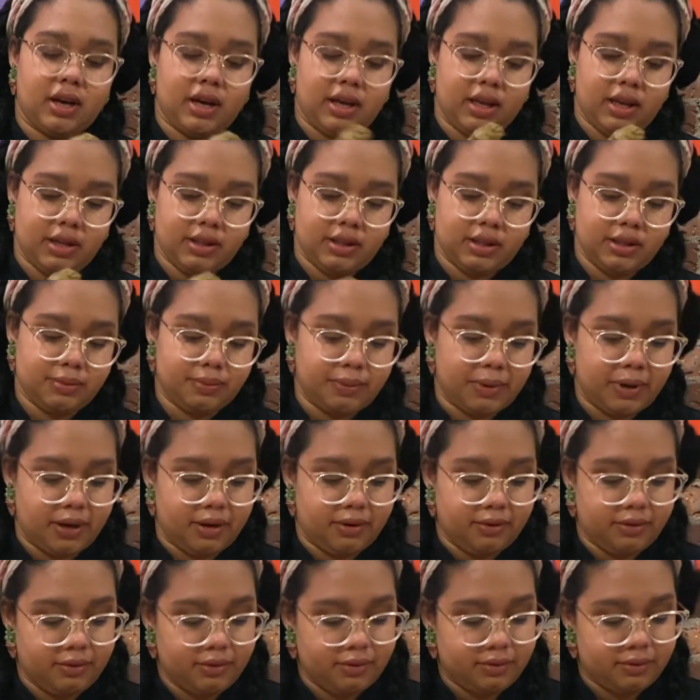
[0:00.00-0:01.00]
like this
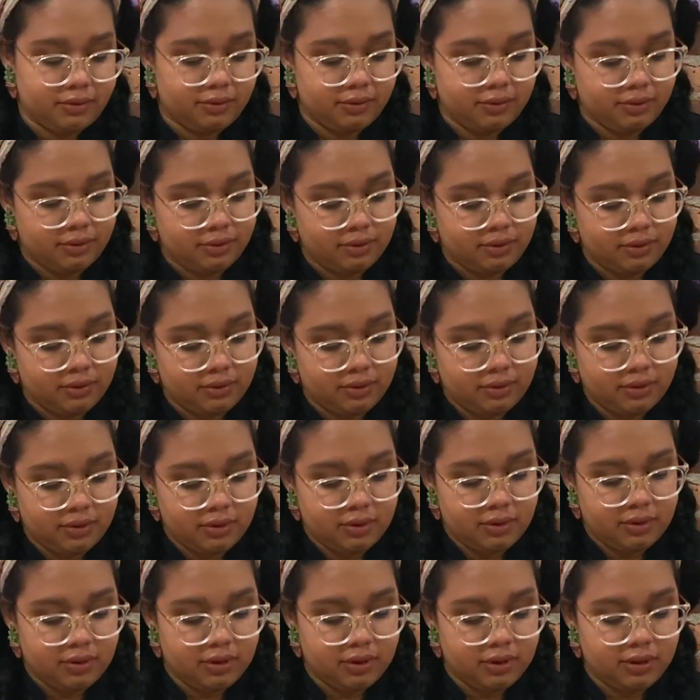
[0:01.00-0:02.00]
brown.
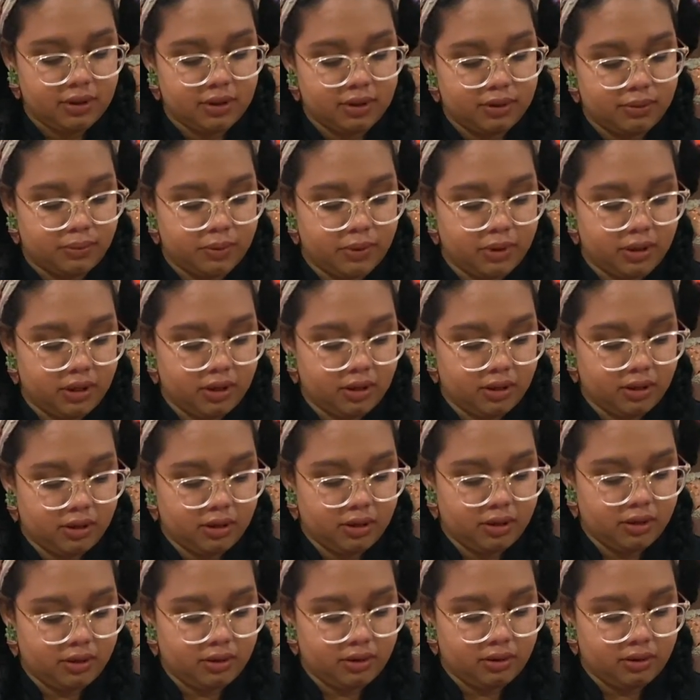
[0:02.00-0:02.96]
This is pretty good.